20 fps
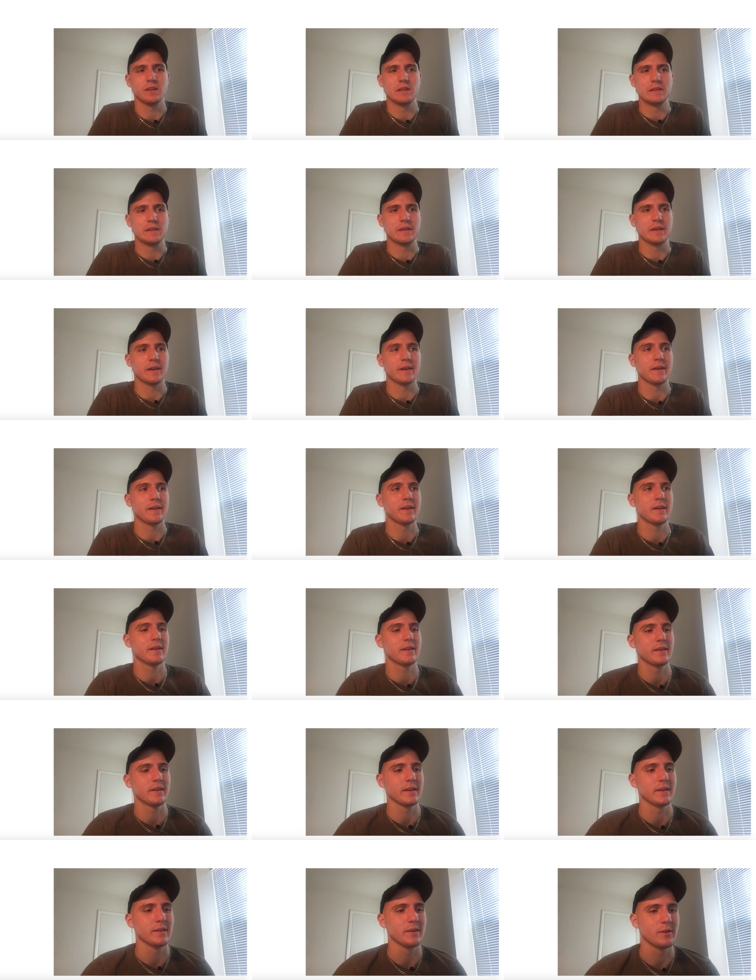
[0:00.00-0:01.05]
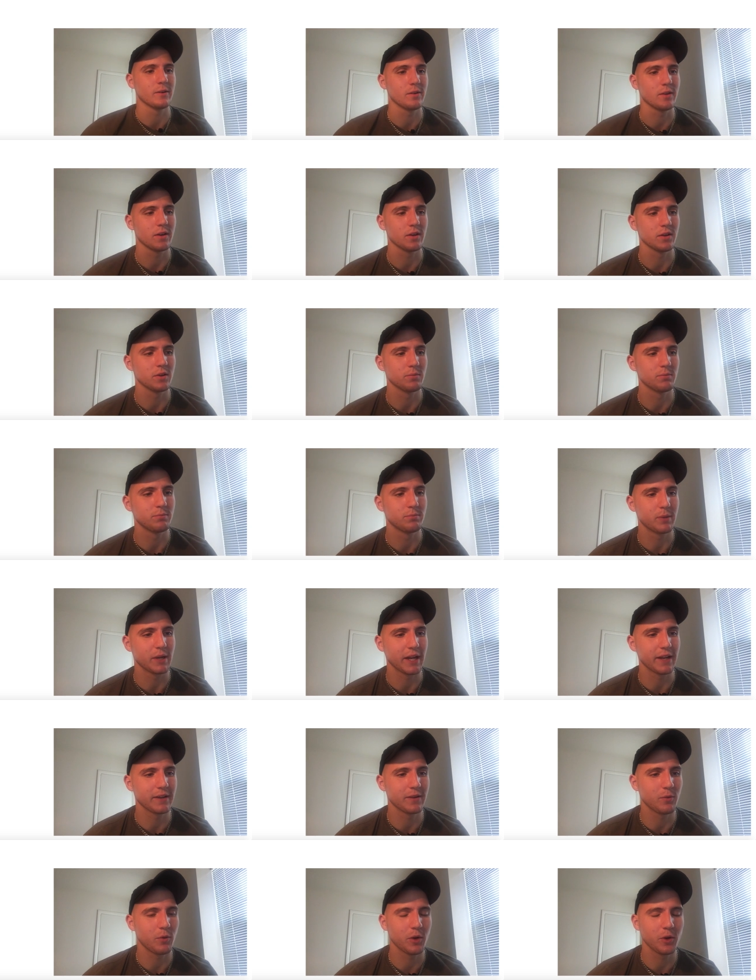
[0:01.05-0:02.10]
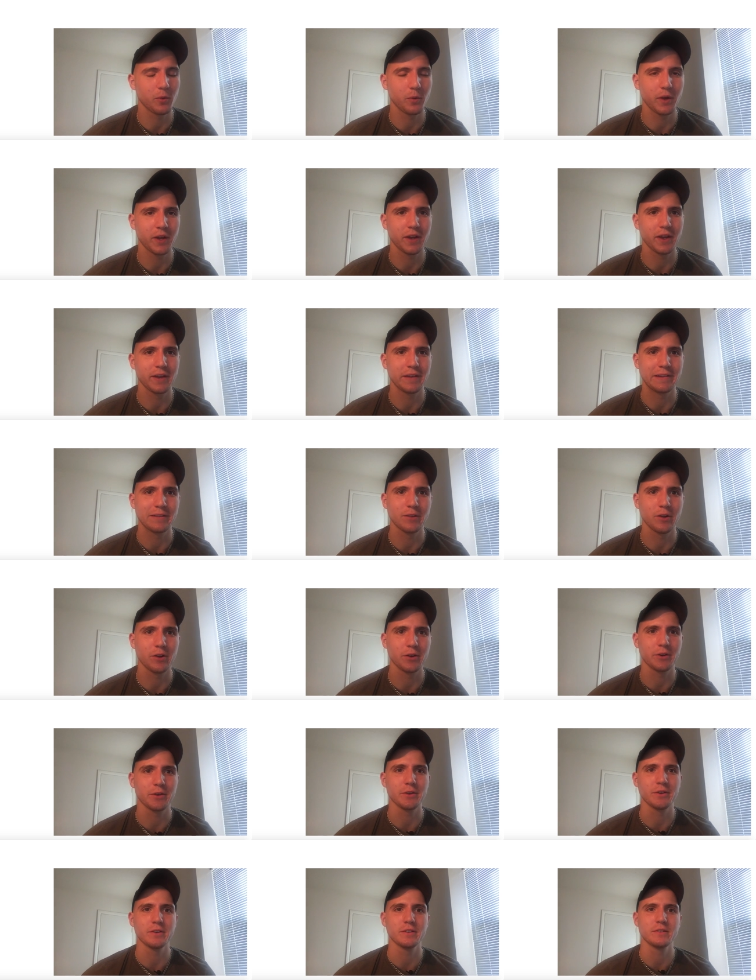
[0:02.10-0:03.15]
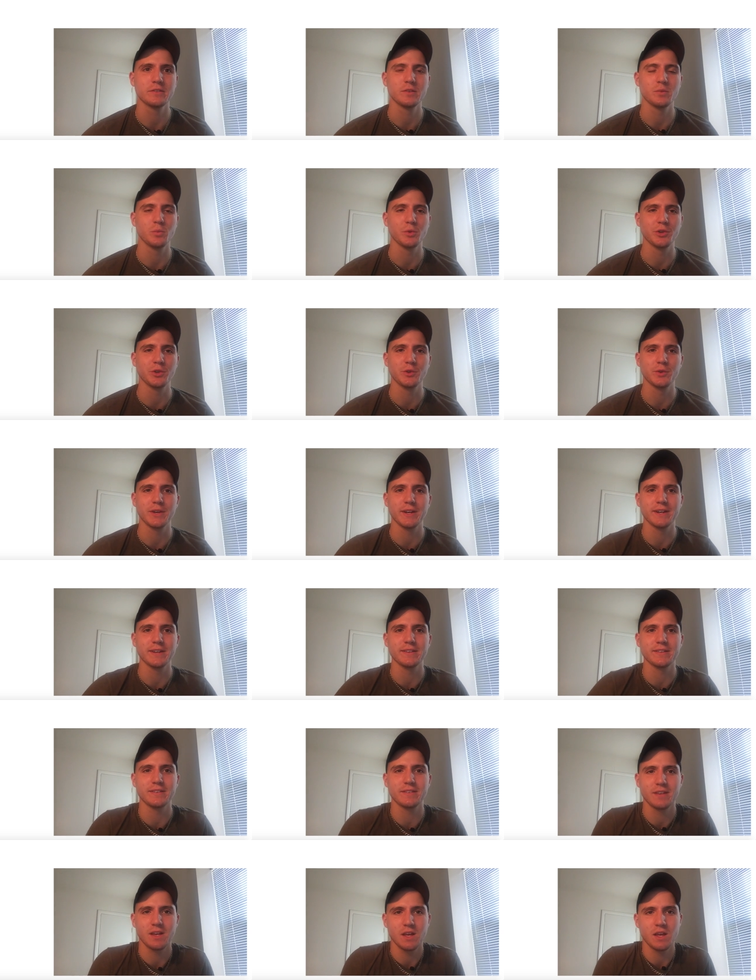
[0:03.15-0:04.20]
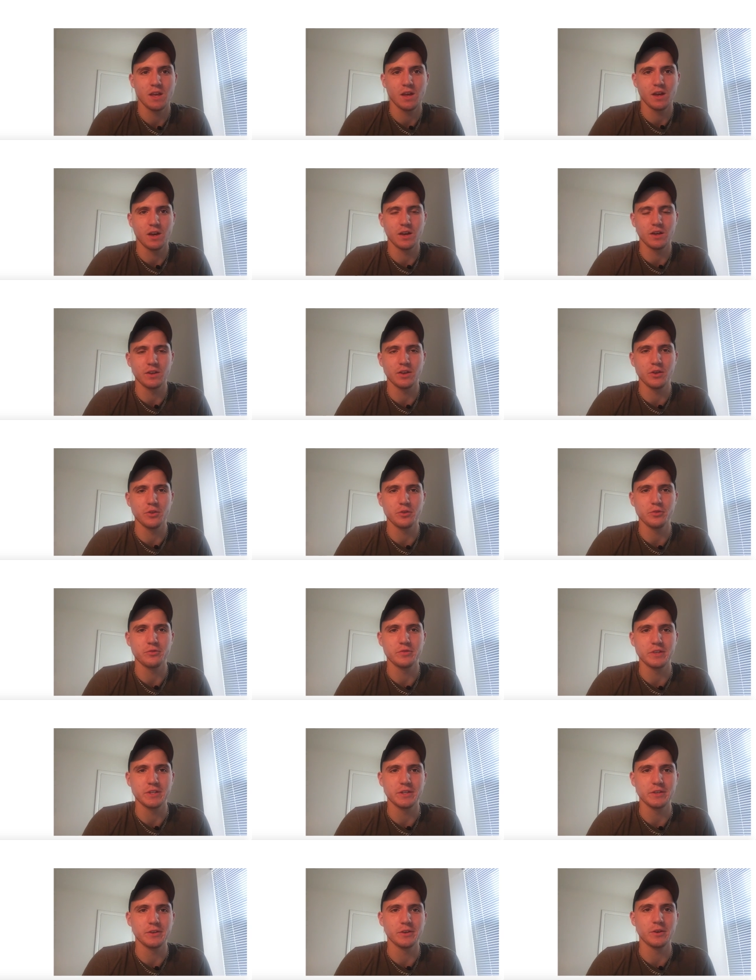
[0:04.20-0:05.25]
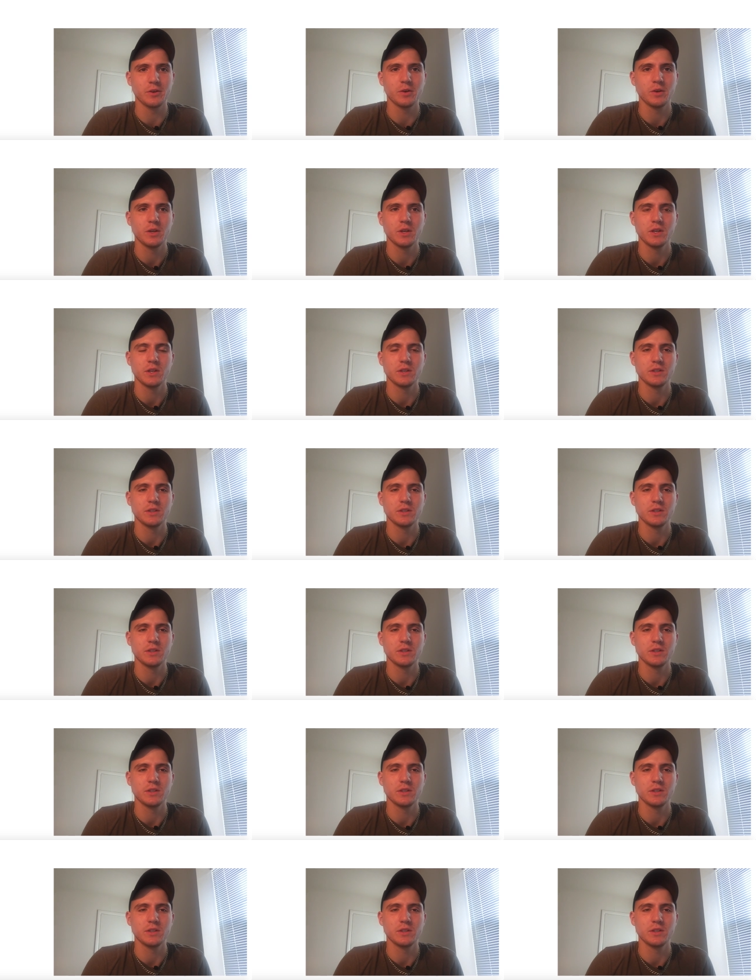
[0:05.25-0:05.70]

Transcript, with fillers: Yeah, I know. Um, but I didn't want to wait any longer to bring you guys another video,